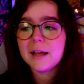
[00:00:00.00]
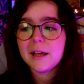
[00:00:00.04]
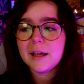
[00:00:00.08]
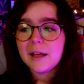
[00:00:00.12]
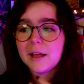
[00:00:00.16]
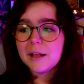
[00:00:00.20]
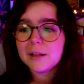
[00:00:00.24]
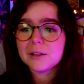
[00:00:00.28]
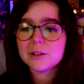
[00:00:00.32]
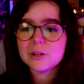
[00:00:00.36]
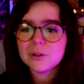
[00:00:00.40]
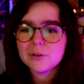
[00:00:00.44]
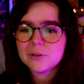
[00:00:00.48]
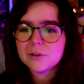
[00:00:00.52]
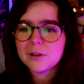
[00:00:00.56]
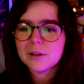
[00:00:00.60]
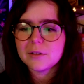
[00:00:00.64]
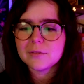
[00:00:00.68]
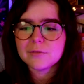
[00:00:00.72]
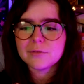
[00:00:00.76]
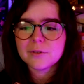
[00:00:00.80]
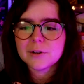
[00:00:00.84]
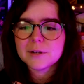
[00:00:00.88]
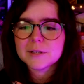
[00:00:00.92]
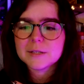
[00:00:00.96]

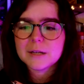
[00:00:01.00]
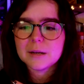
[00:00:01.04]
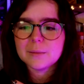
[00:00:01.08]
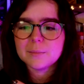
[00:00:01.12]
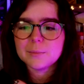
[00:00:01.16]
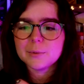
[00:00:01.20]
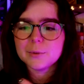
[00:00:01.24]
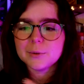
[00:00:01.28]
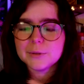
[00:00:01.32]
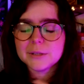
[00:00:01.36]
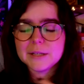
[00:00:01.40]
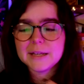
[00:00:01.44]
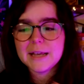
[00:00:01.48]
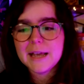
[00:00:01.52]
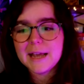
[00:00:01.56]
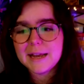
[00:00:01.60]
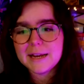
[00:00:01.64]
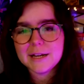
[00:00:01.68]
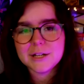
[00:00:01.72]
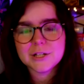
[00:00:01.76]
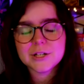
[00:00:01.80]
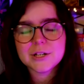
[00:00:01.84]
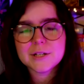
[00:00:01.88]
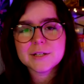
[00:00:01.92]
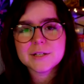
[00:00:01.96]
including, for example, the
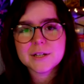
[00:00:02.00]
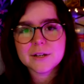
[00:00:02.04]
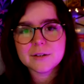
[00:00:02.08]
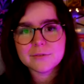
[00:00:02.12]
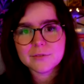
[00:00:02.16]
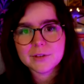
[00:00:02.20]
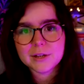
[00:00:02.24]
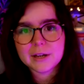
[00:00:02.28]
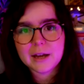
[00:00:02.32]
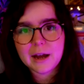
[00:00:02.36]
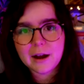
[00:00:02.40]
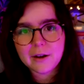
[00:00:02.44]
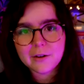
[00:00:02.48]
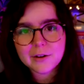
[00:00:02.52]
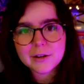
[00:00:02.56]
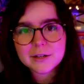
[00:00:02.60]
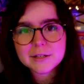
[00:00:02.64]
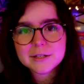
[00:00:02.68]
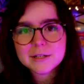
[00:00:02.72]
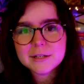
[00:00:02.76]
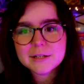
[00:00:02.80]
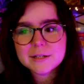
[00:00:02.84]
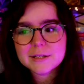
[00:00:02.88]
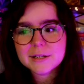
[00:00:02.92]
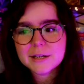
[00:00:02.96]
ages of the
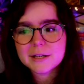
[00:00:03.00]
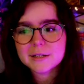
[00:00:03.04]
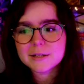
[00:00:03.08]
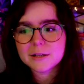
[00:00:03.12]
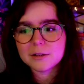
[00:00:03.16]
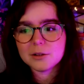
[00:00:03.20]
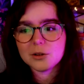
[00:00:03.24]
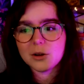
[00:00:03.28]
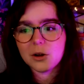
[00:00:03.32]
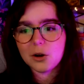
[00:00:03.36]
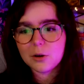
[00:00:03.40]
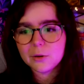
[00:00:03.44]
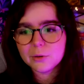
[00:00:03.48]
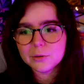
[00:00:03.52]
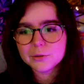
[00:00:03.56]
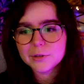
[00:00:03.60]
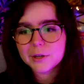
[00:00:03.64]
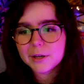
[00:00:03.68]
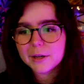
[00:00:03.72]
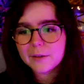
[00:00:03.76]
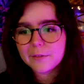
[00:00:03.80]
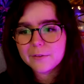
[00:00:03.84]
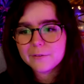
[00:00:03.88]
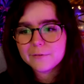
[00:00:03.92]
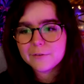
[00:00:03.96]
characters is a lot
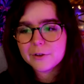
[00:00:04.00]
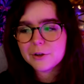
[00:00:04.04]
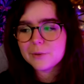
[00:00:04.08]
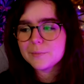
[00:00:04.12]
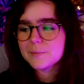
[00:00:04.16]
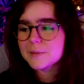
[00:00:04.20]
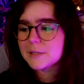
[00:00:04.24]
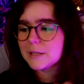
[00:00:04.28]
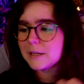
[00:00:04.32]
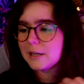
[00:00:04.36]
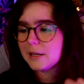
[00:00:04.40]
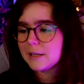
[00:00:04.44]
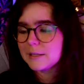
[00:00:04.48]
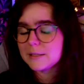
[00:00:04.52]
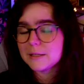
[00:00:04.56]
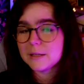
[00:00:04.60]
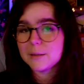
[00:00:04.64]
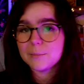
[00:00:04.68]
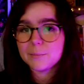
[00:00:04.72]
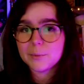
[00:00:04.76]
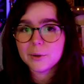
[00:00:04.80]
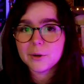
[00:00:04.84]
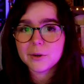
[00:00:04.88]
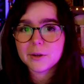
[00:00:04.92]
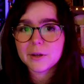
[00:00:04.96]
older in the films than it is in the
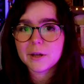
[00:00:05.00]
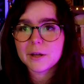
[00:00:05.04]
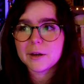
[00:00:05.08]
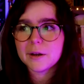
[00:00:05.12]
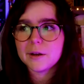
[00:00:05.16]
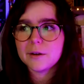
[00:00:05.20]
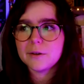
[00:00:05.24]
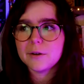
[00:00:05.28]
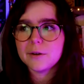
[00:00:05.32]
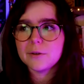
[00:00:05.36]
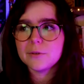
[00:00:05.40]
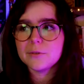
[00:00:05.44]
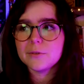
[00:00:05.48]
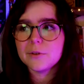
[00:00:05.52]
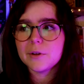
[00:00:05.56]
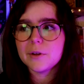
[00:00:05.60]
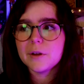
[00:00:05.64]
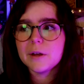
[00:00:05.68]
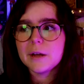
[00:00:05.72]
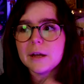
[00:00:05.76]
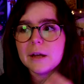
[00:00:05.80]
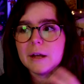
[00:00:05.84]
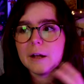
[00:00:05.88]
book, and I know that